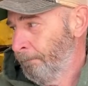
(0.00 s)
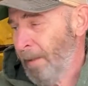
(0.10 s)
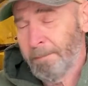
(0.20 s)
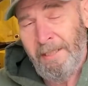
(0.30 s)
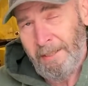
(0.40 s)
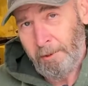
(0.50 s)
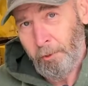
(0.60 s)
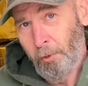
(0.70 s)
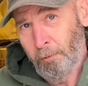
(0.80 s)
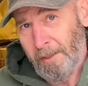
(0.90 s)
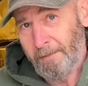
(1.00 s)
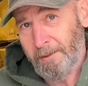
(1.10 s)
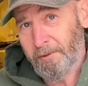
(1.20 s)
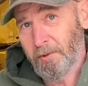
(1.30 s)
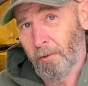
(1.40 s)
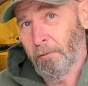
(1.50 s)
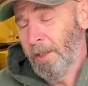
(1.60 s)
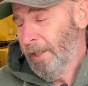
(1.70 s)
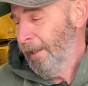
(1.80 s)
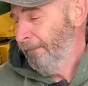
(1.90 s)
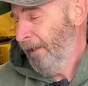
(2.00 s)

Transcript: getting a tune on this. So if